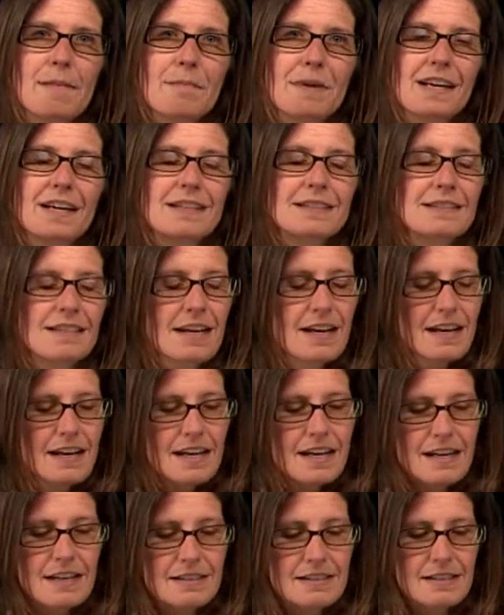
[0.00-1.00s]
means
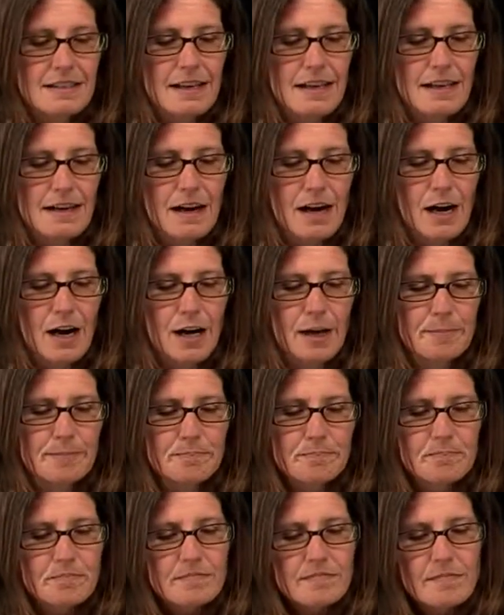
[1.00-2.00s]
is that
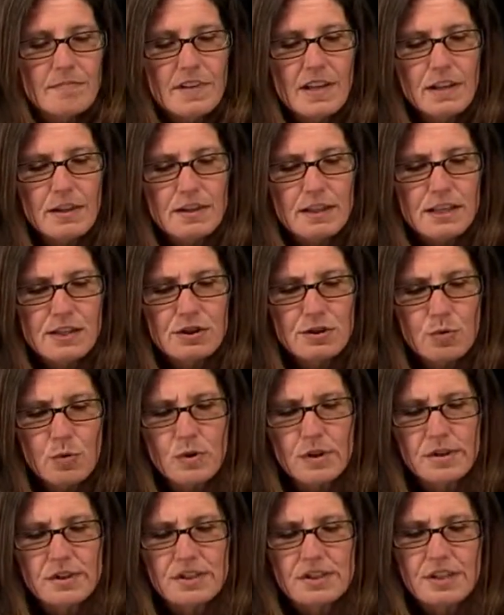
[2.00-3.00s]
the
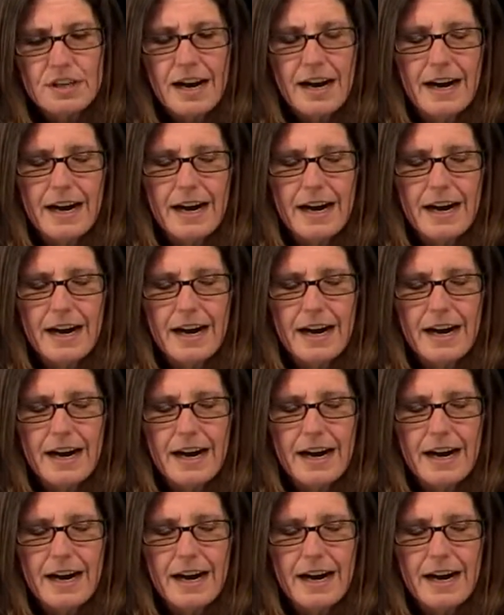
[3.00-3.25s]
source